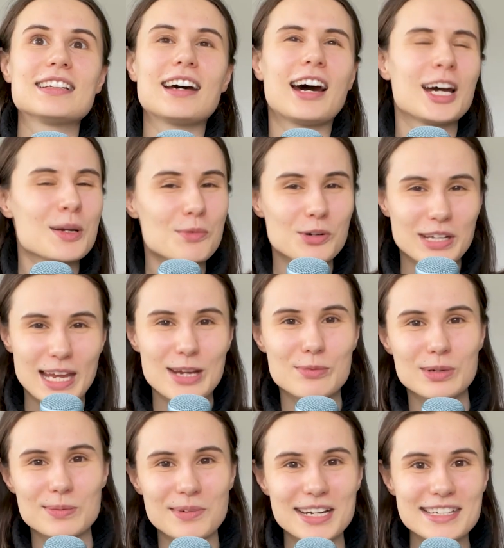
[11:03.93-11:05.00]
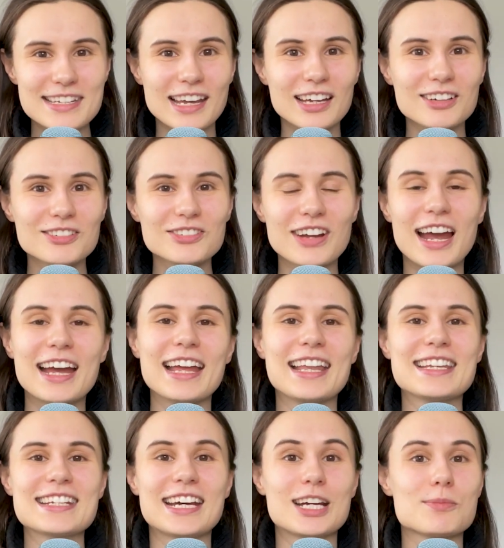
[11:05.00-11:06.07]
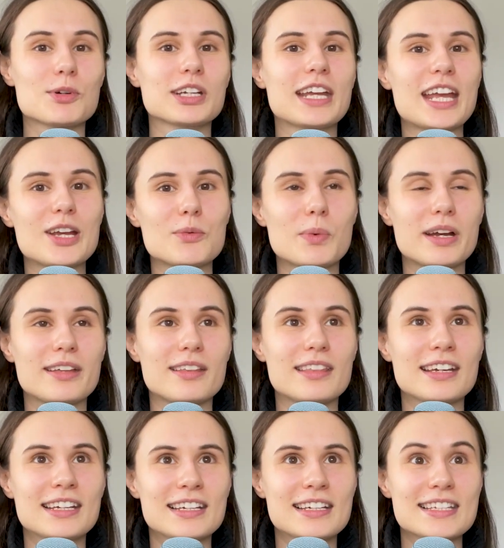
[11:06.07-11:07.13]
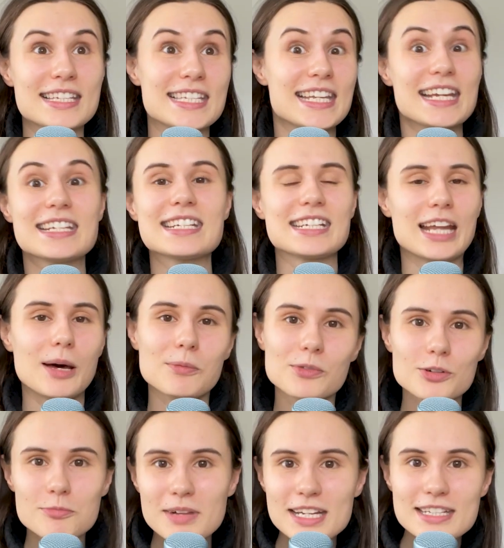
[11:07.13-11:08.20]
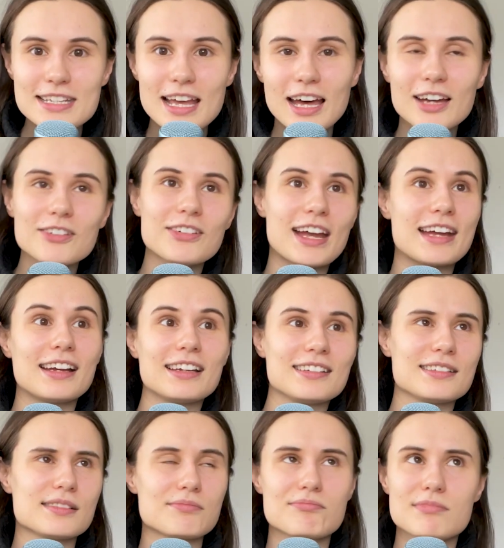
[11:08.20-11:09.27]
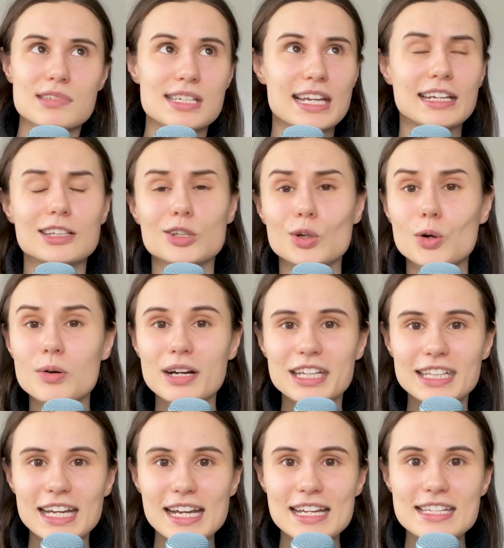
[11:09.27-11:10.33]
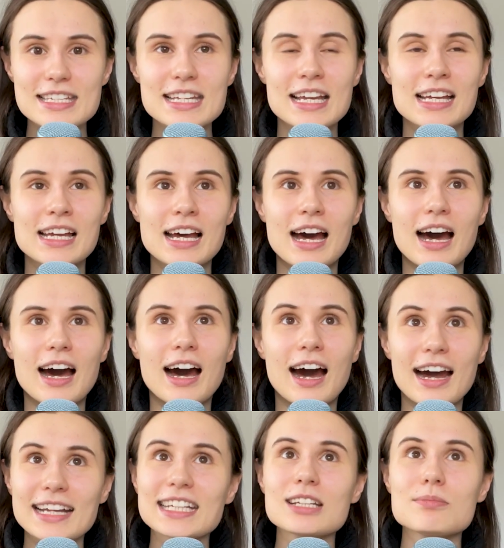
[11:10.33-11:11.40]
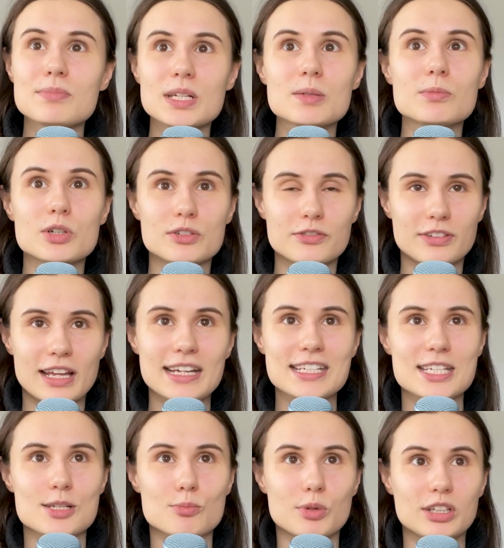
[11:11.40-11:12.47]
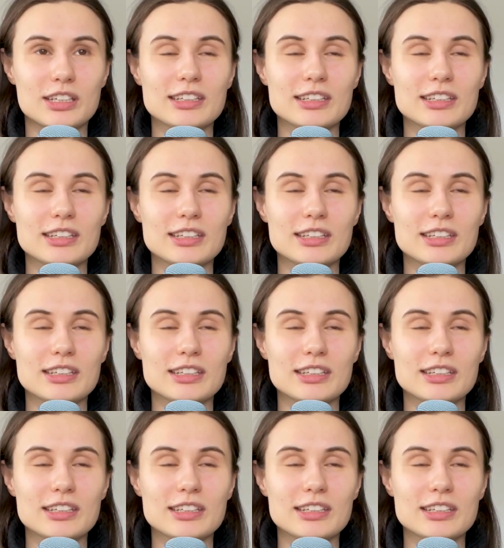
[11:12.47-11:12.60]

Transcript: I'm okay with myself and I'm okay with standing up for myself and saying no, I guess, I can be more flexible.